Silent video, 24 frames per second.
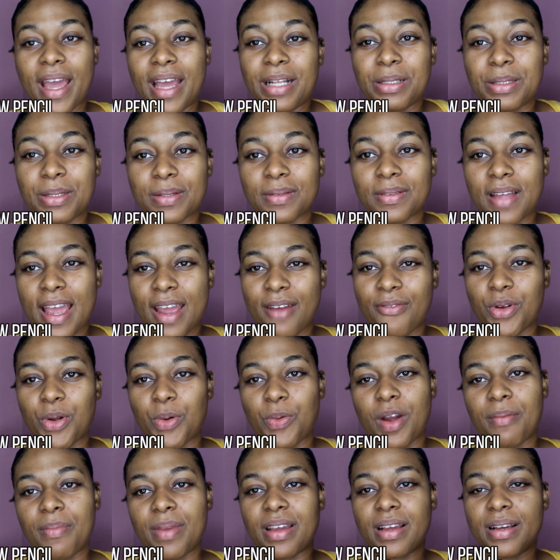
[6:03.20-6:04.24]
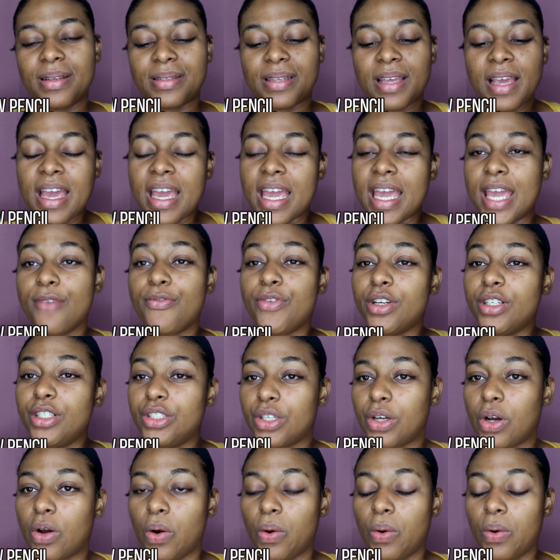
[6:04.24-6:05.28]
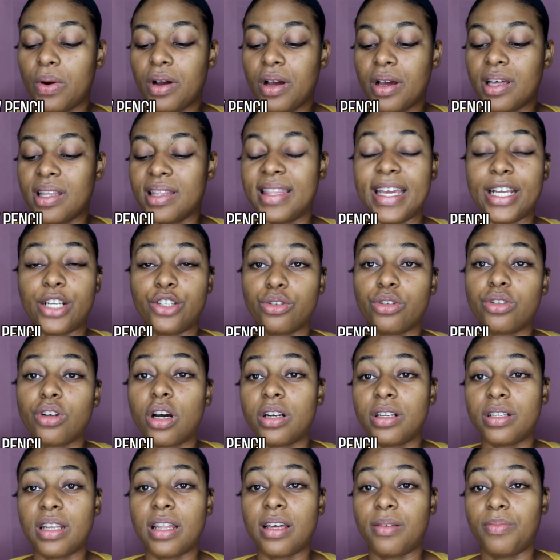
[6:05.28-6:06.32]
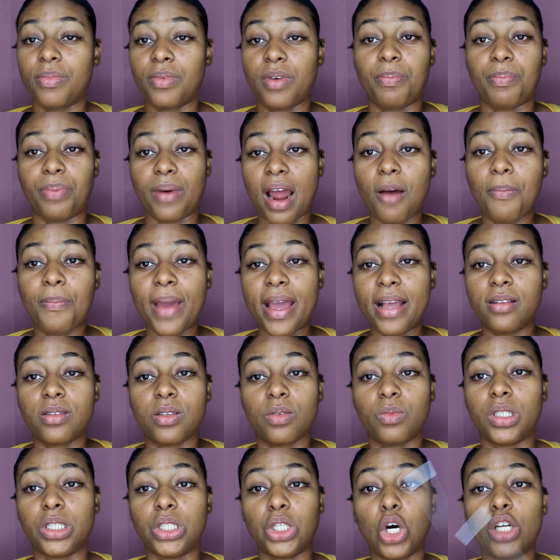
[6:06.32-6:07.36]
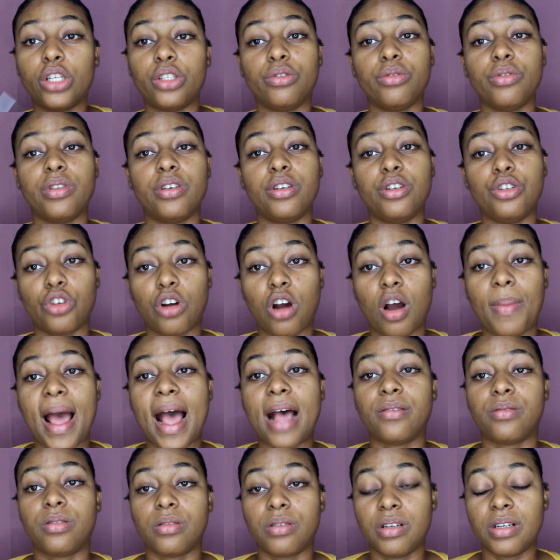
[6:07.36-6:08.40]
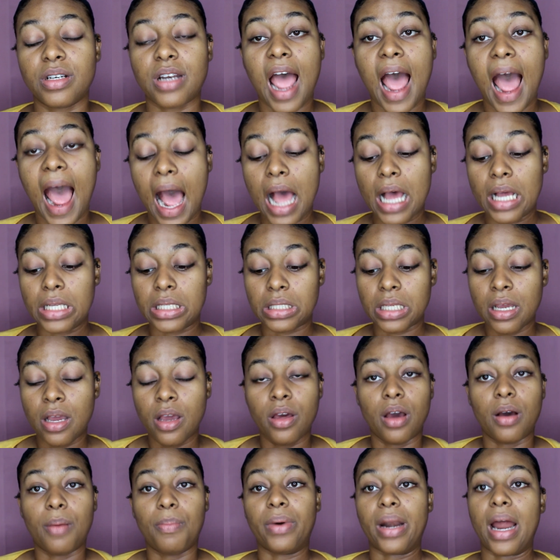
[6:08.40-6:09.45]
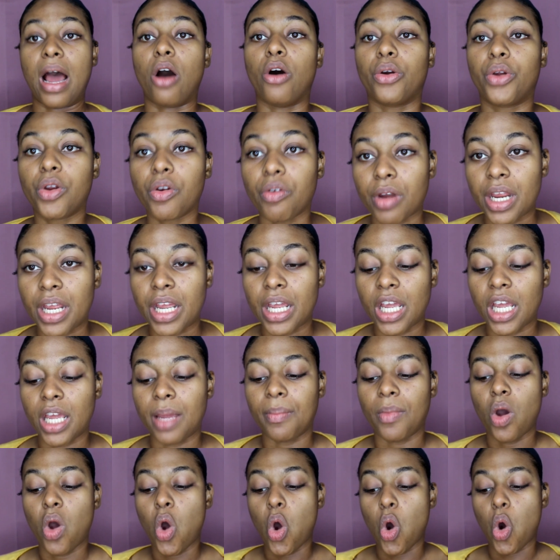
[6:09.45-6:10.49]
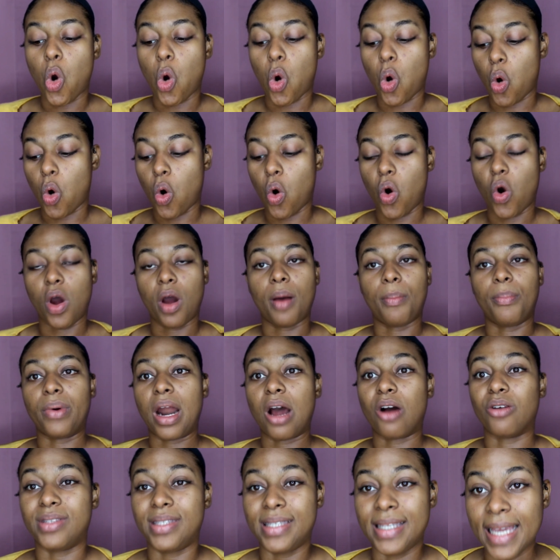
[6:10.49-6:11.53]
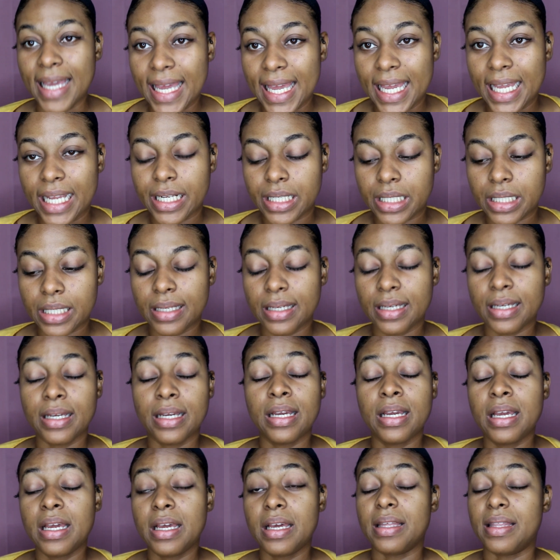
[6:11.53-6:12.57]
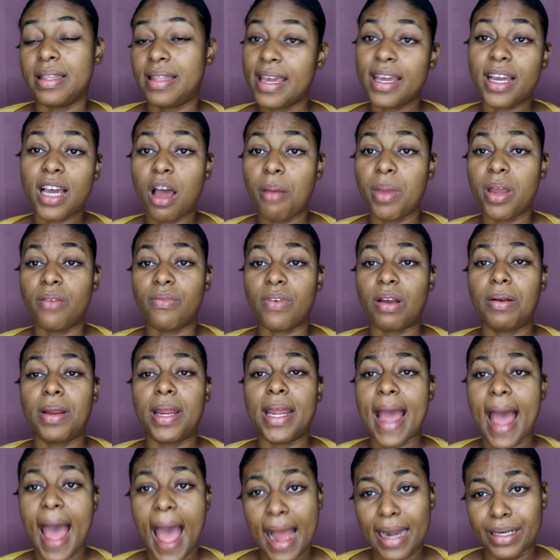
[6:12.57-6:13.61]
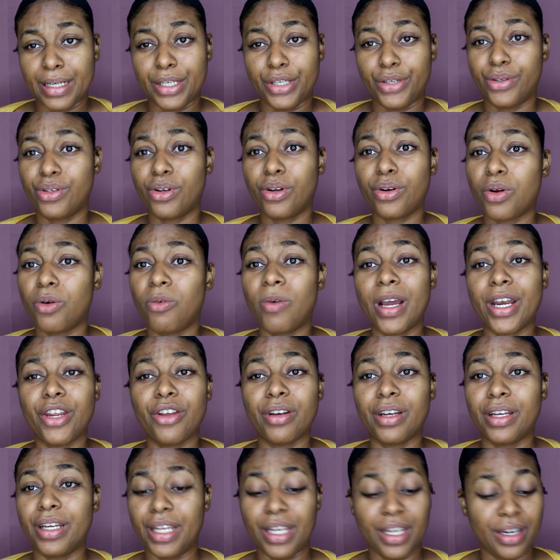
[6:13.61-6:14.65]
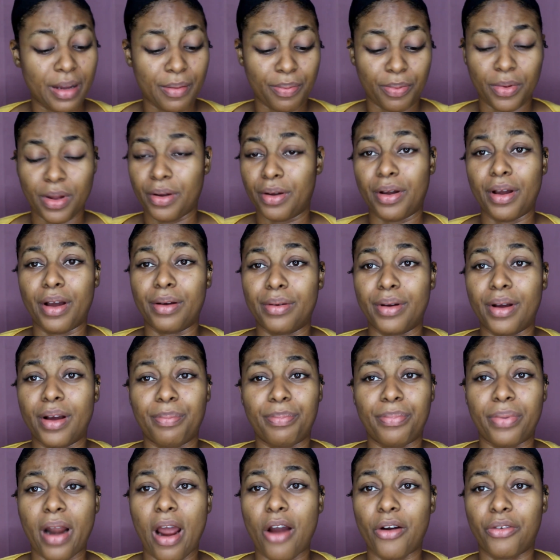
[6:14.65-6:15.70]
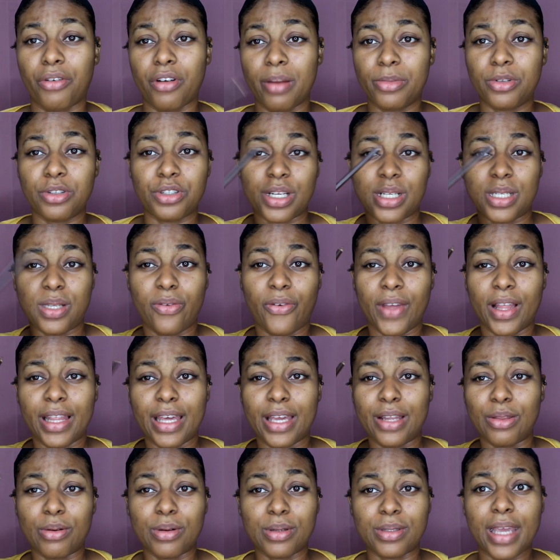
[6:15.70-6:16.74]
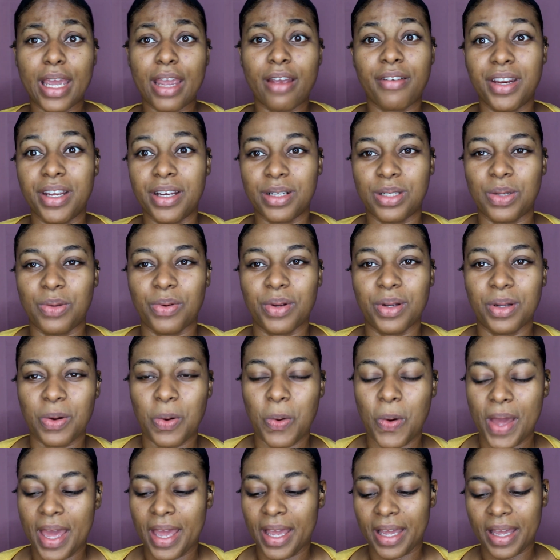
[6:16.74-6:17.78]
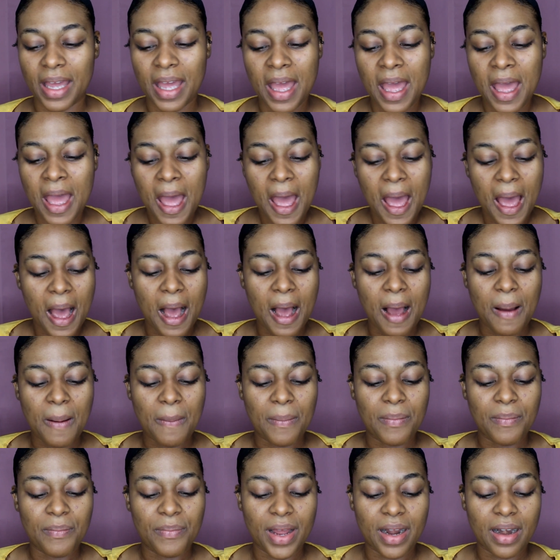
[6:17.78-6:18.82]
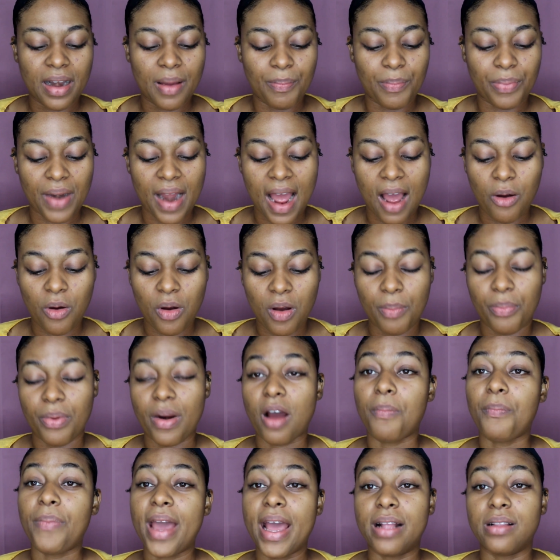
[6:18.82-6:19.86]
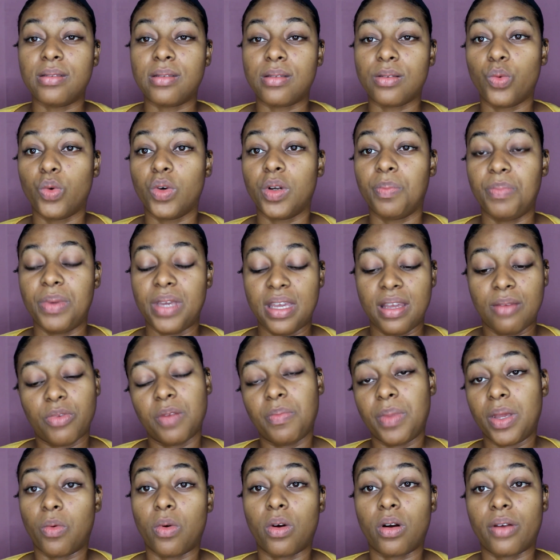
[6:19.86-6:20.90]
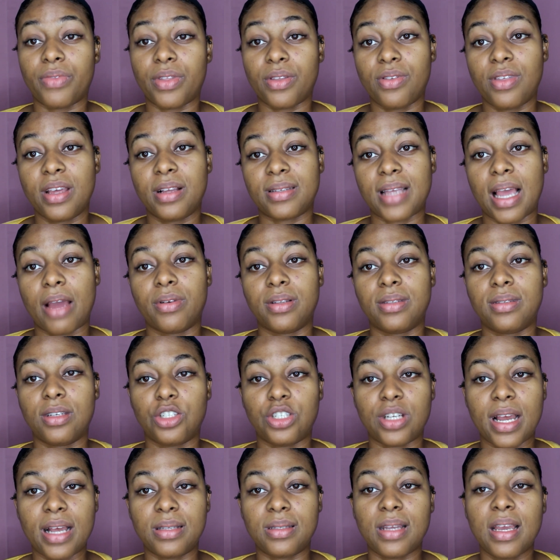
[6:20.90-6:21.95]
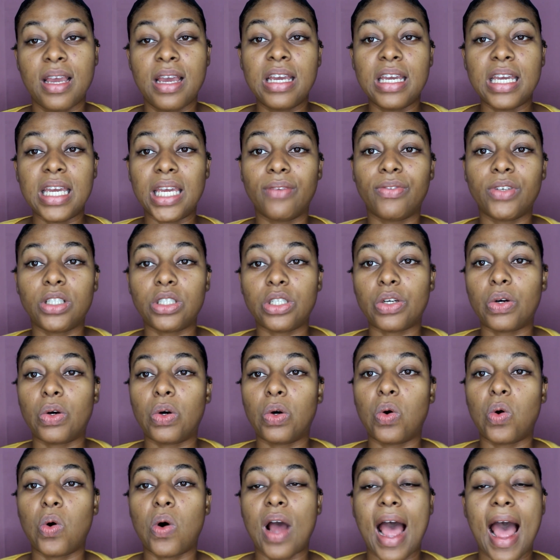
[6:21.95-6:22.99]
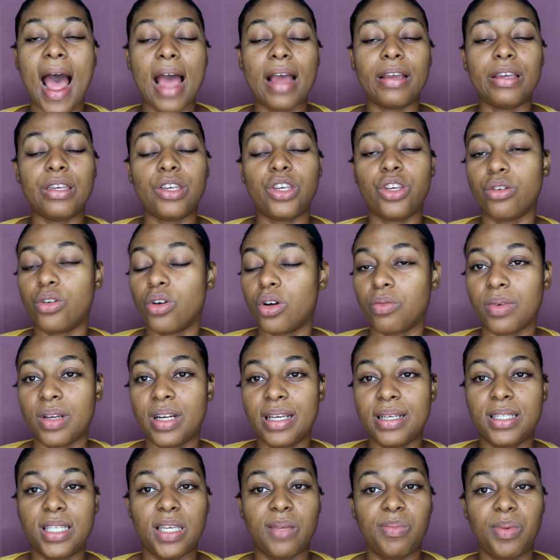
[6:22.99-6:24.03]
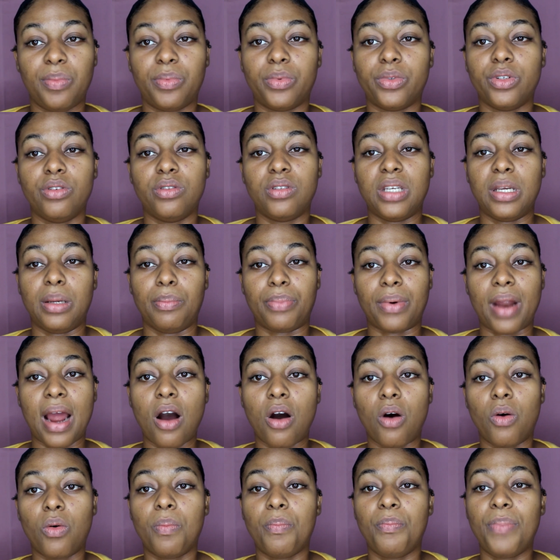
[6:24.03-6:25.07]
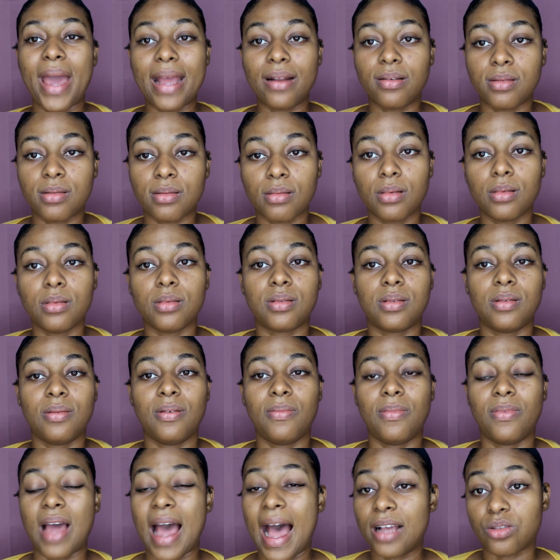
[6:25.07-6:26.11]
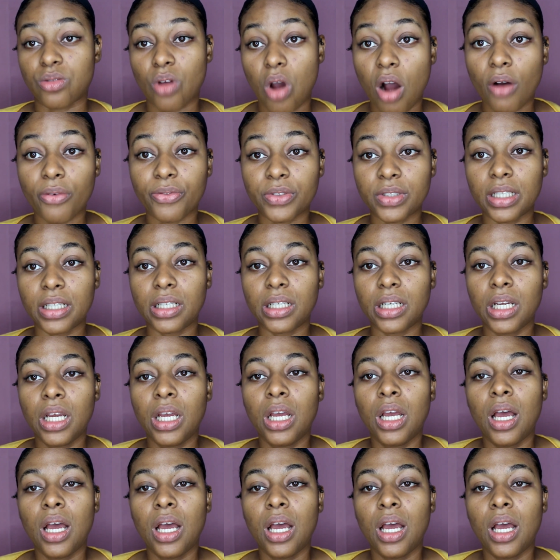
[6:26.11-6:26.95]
pencil everywhere, because even though a brow pencil would not do the job as good as a brow cream or a brow tint, they come in very handy. You don't know when you need a brow cream to just fill in those areas real quick. But a brow pencil would be one of the things I would suggest, even though you don't really see people using brow pencils as often.